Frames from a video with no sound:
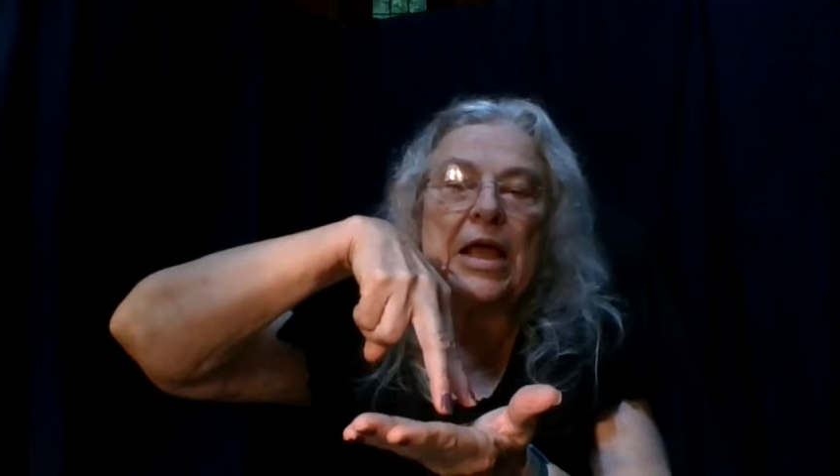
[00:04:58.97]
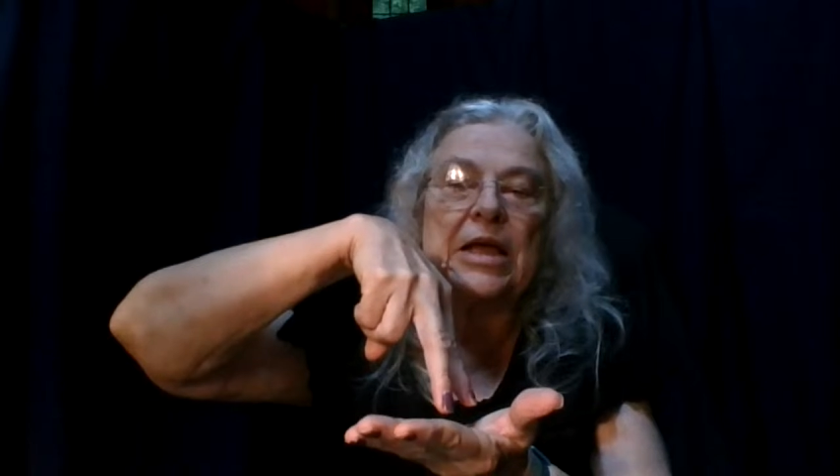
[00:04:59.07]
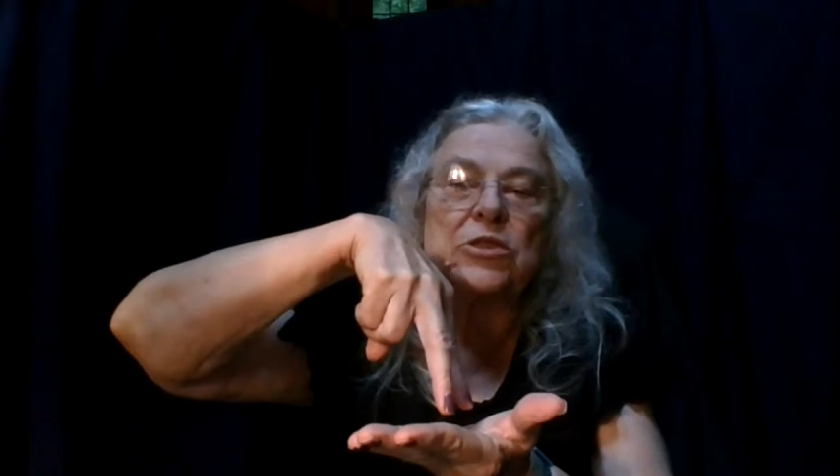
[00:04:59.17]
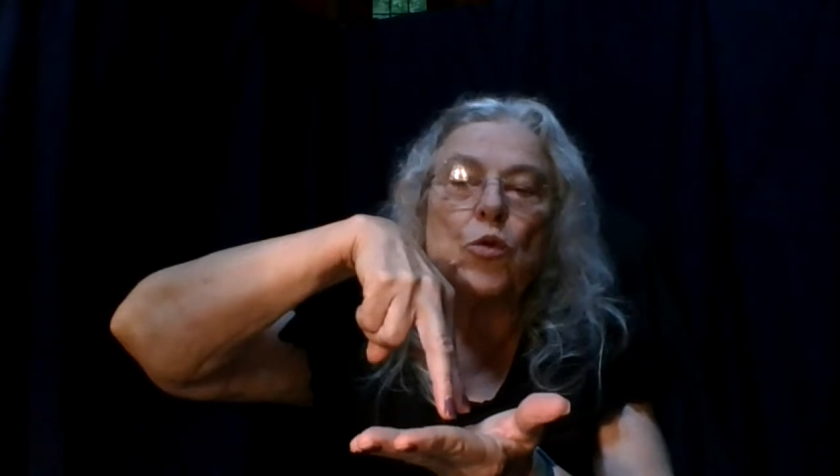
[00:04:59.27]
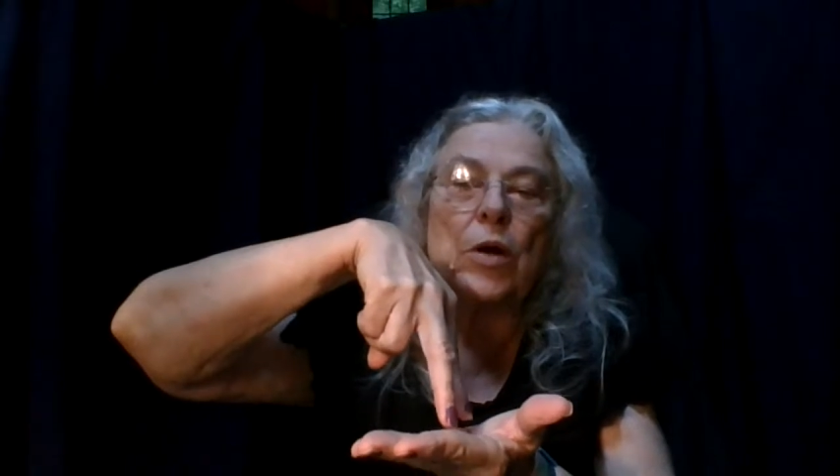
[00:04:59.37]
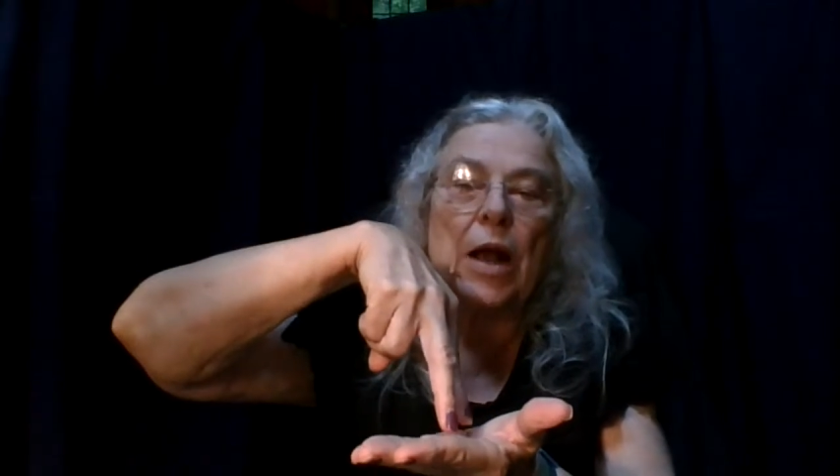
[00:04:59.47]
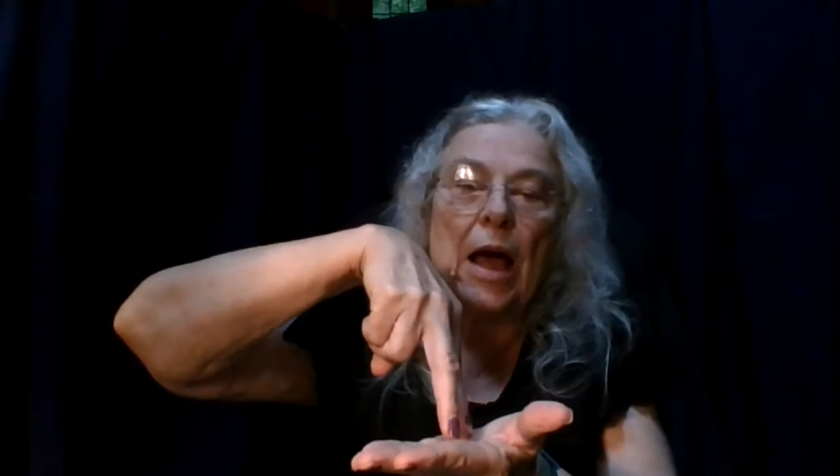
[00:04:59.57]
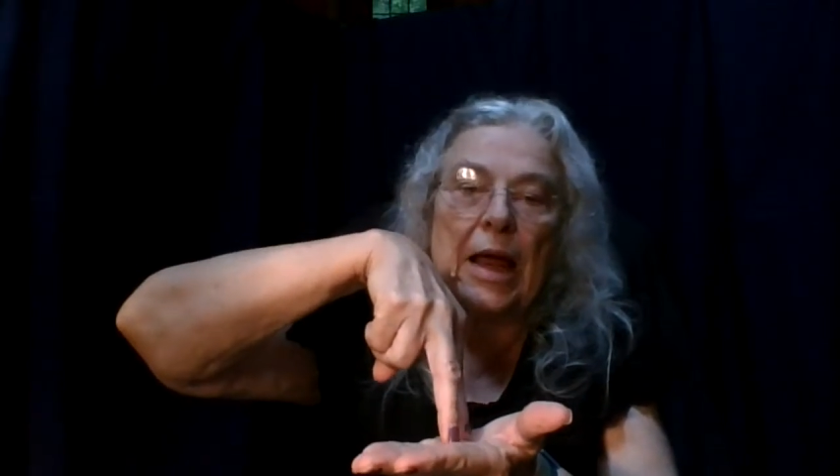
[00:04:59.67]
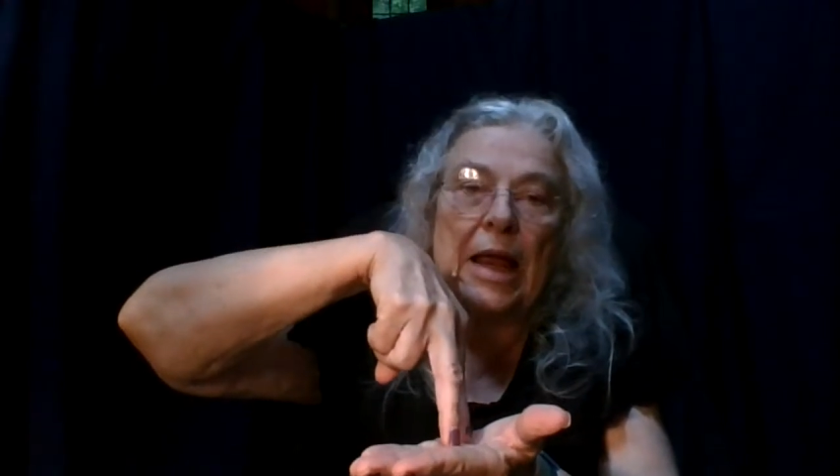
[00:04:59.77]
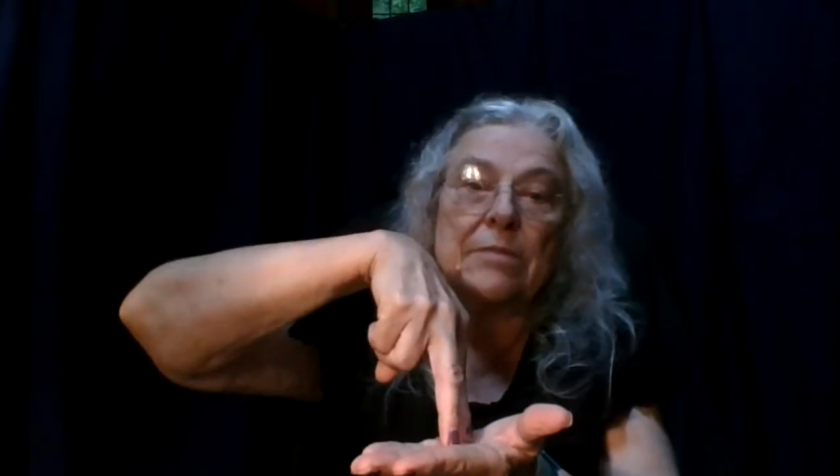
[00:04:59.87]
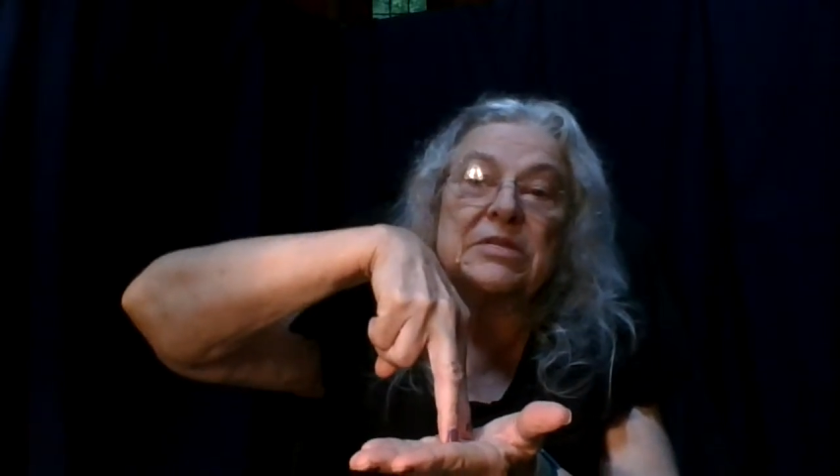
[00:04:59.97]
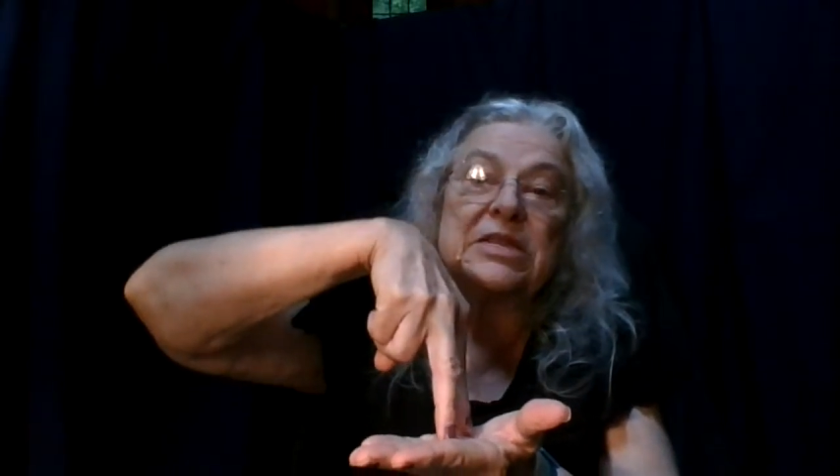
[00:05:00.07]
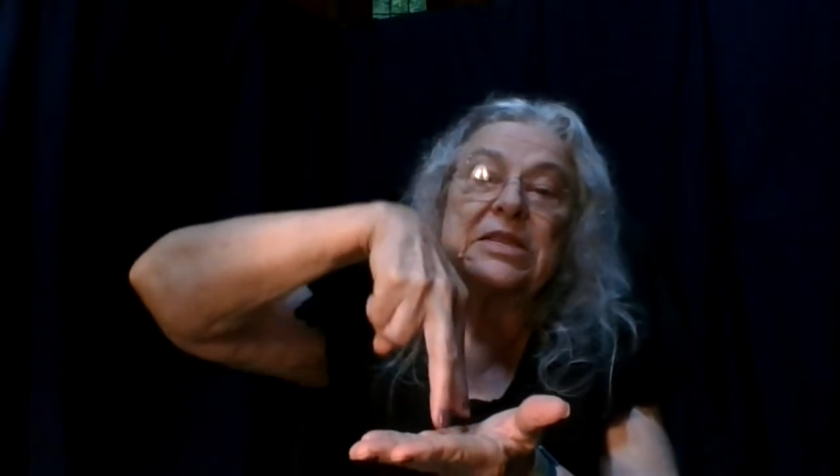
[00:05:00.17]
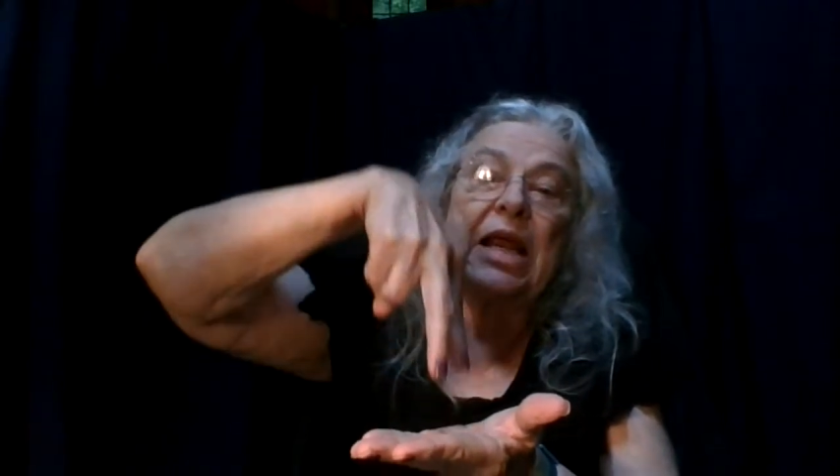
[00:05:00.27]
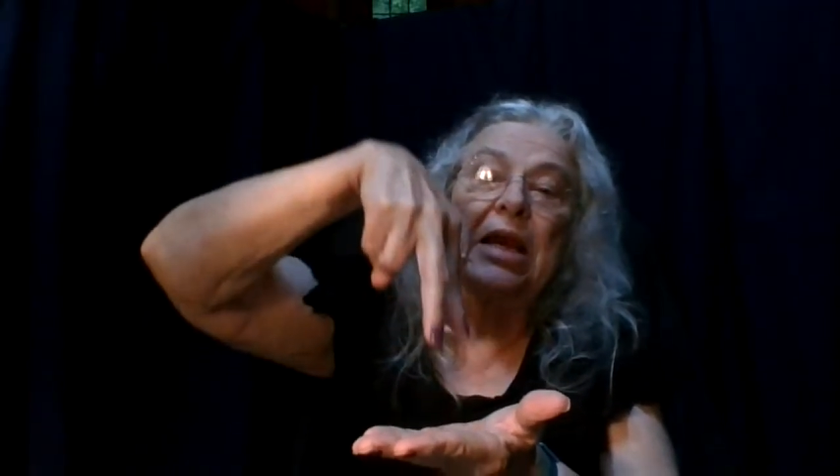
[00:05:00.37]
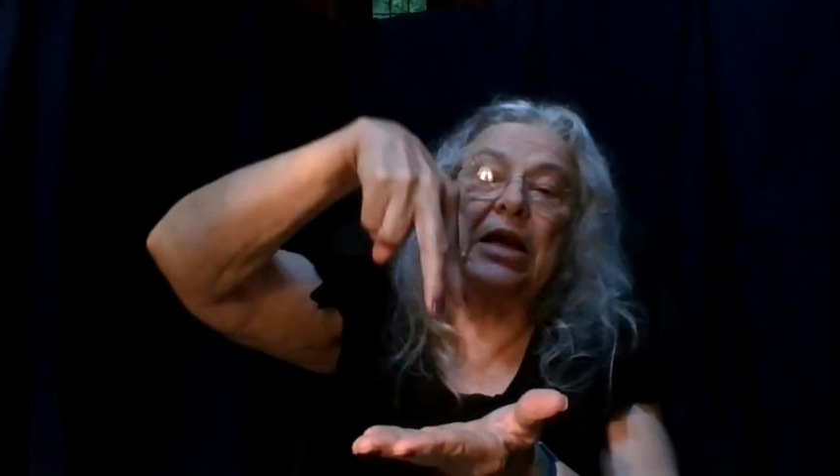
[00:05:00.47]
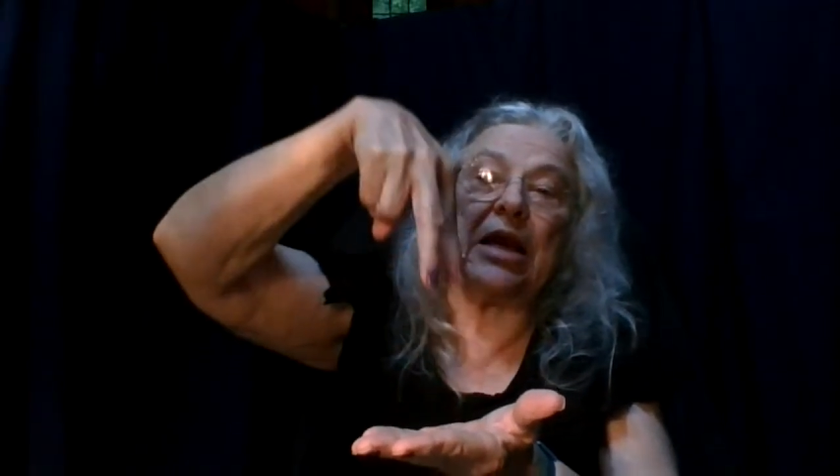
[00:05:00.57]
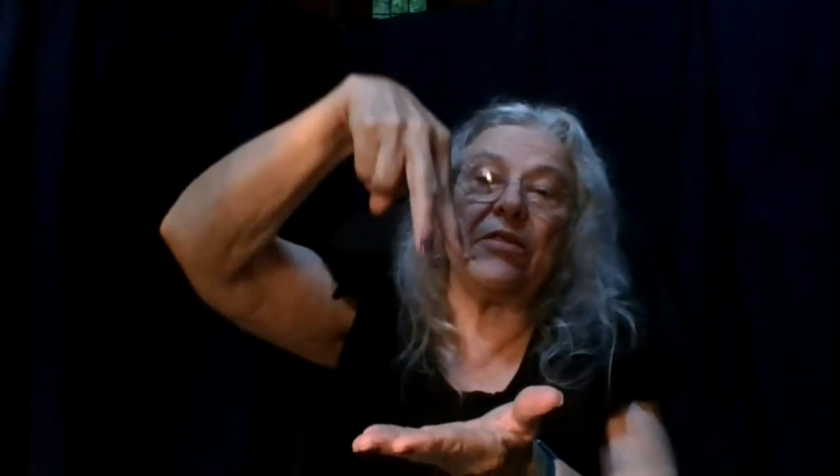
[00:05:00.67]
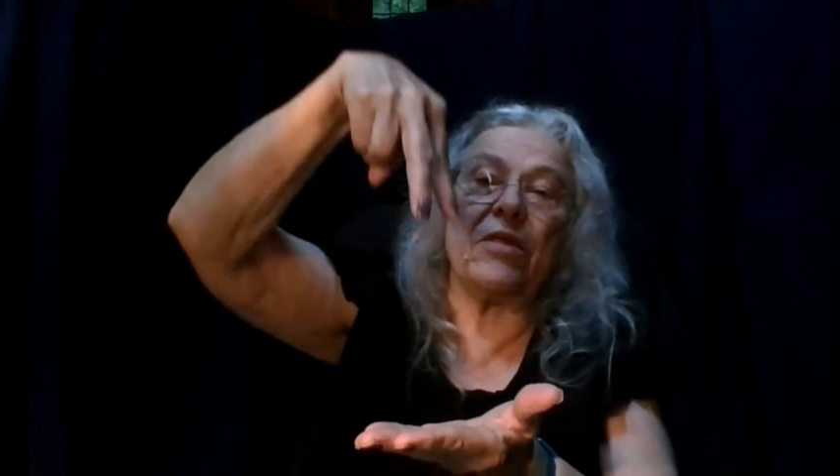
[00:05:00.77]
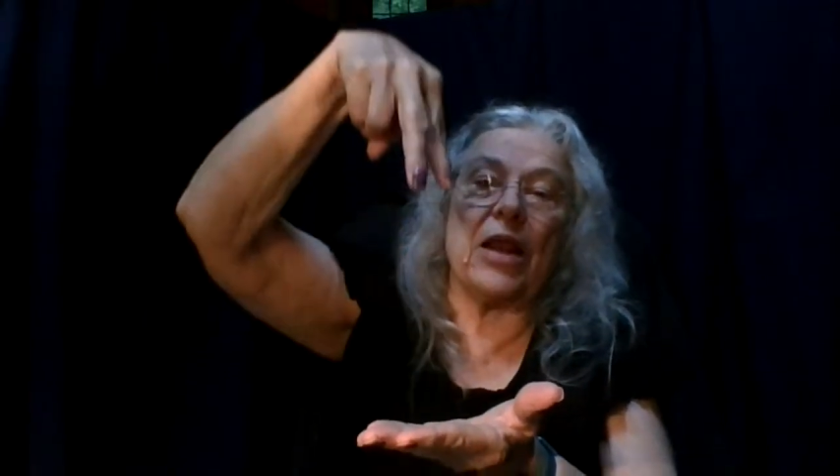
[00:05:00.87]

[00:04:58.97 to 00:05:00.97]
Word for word: It's when I am standing